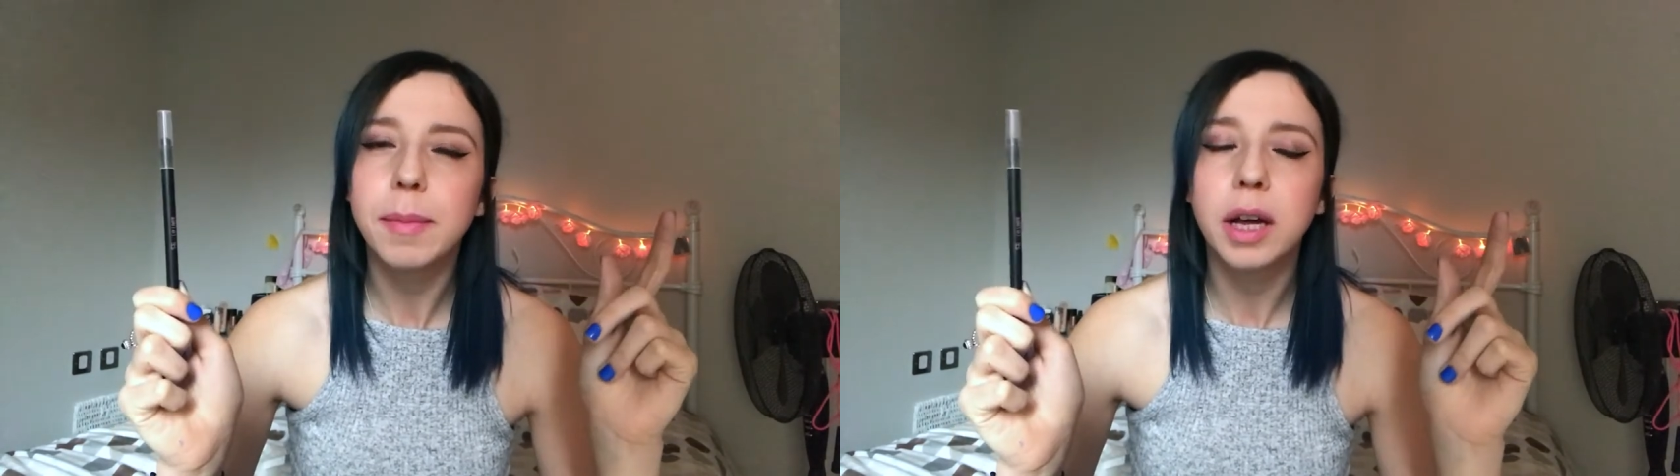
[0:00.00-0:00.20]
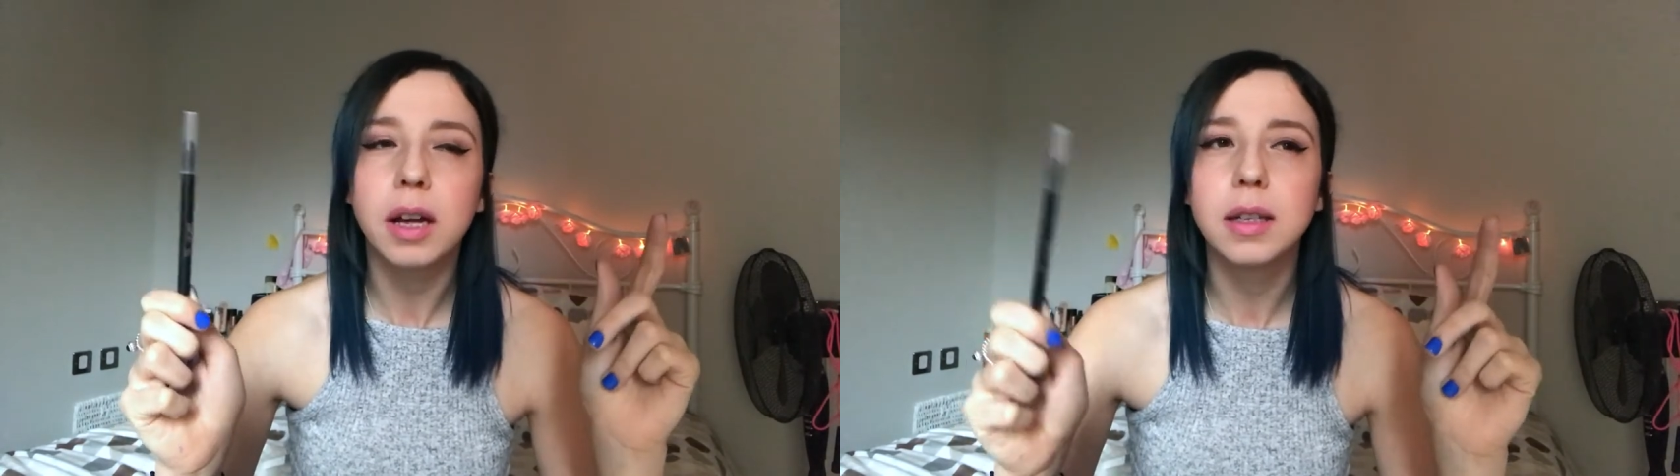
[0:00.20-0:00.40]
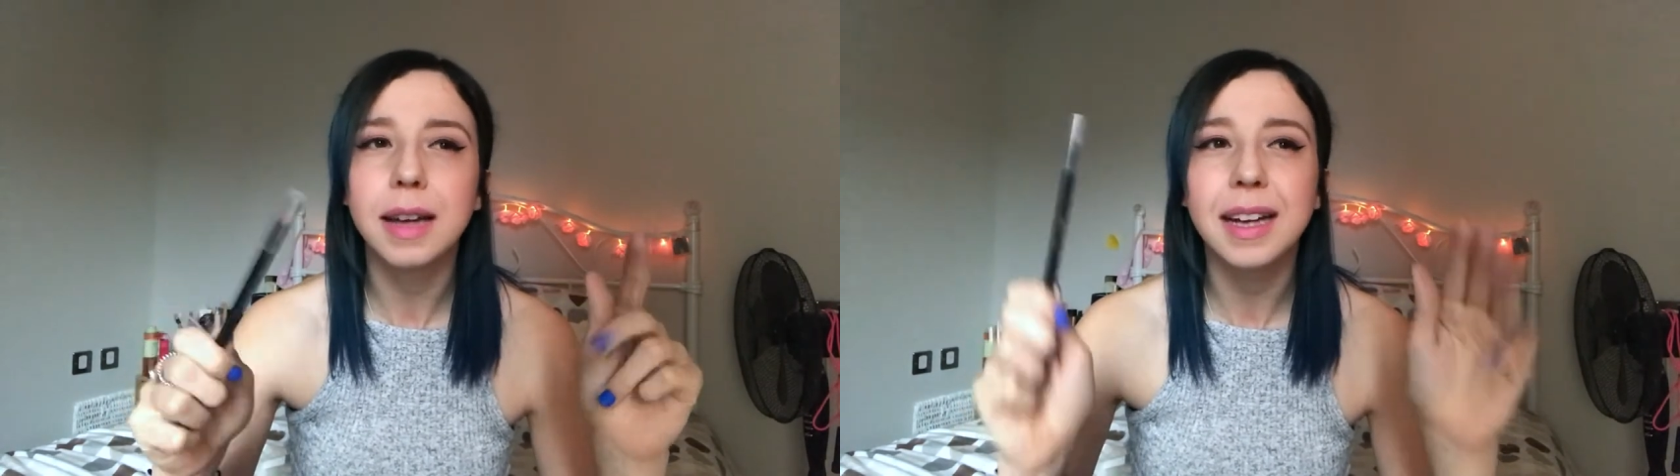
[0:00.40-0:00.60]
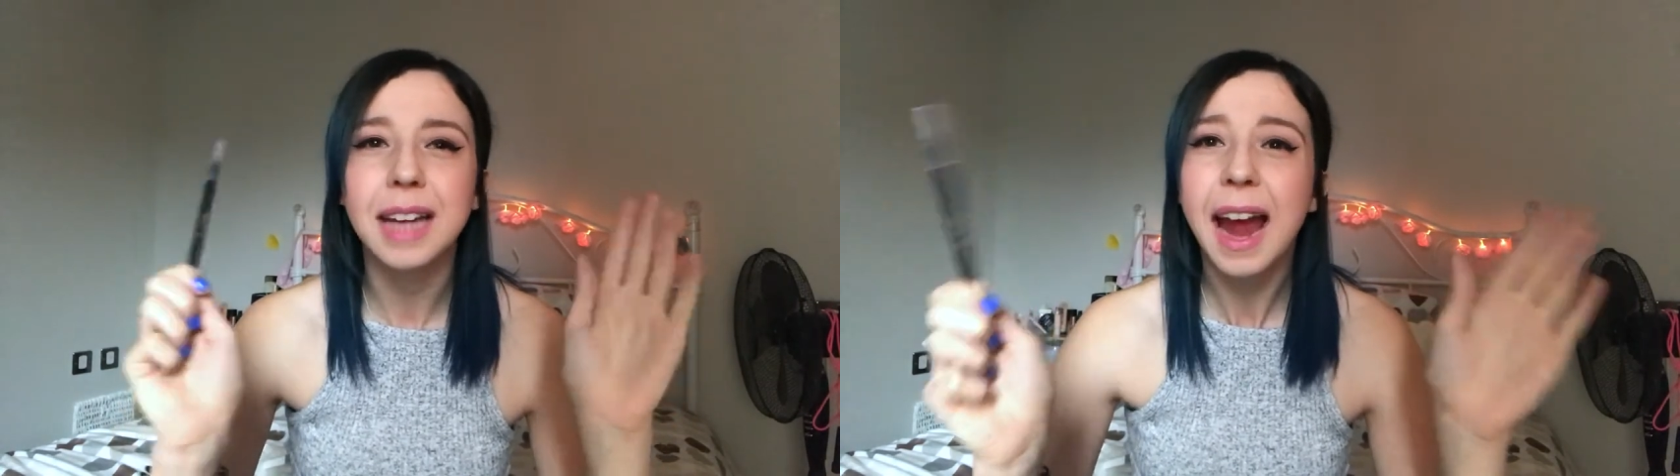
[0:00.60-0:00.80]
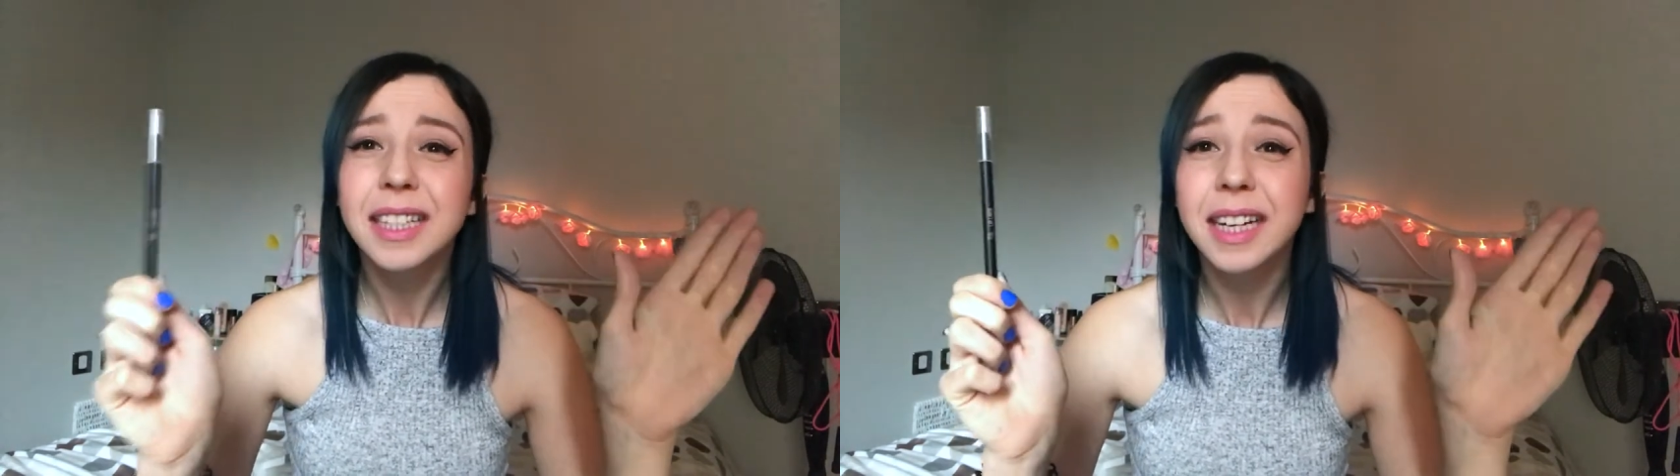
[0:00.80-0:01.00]
because it's
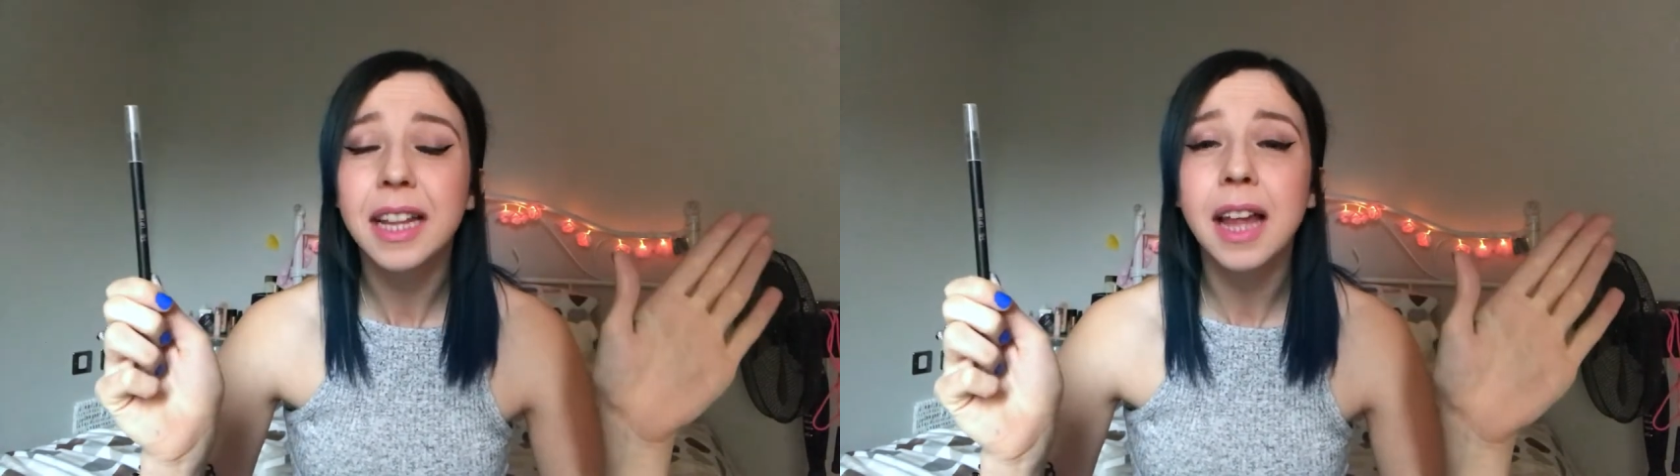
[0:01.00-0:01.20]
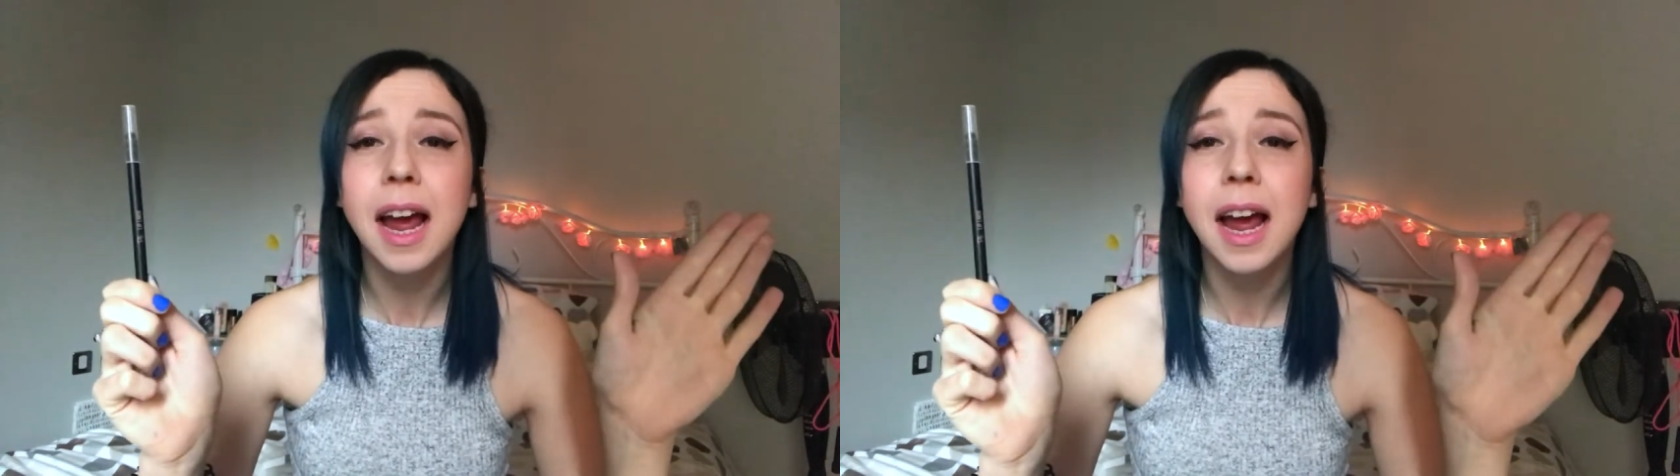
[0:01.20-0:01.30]
hectic in